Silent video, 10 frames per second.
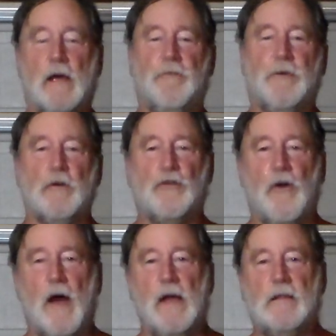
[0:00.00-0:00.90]
If you're
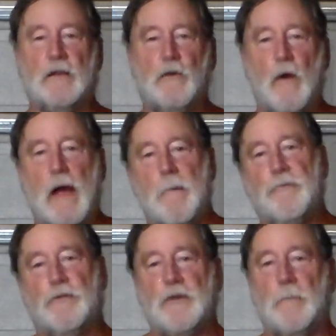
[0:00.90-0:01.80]
trying to grab
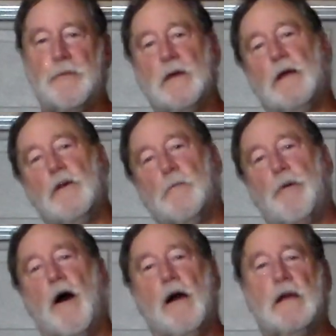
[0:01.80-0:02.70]
for something in your
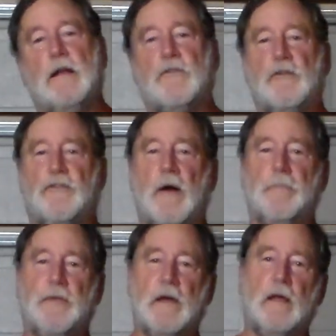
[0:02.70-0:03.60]
pockets or
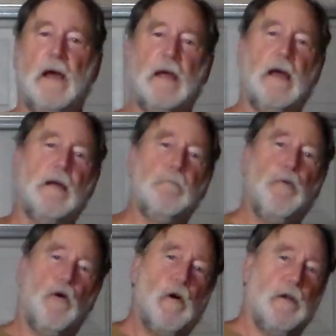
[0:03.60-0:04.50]
something, like I can
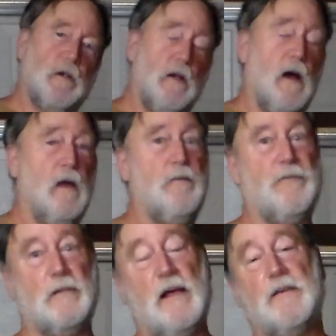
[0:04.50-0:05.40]
pull out a knife
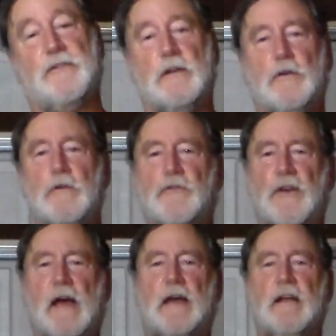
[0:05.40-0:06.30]
in less than 2
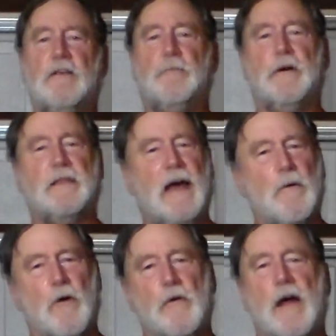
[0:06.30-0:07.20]
seconds, but
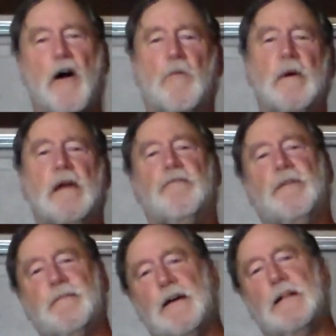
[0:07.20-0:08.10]
that won't help me if
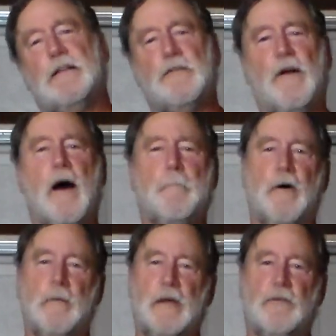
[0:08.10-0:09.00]
they've got the drop
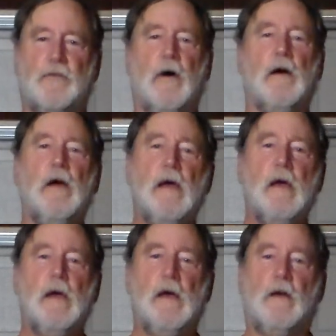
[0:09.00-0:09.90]
on me.
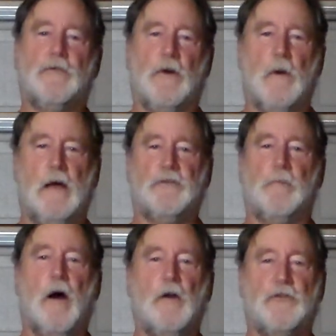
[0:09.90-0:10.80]
So as a
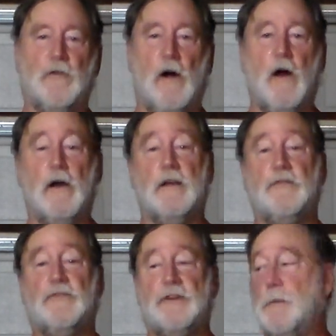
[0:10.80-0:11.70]
martial
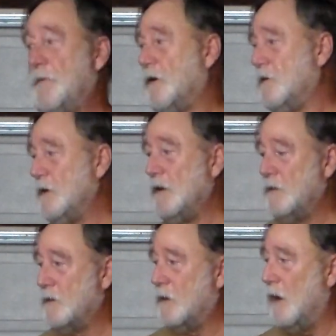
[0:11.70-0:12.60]
artist, typically the